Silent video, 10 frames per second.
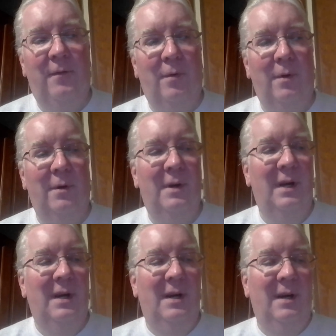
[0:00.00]
for
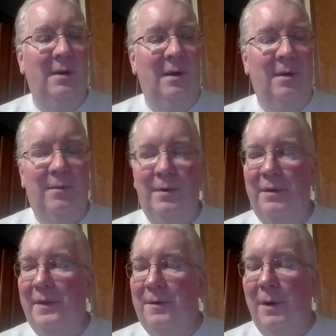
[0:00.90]

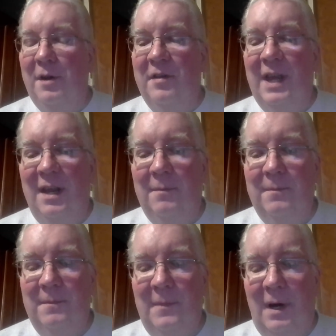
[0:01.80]
really the greatest game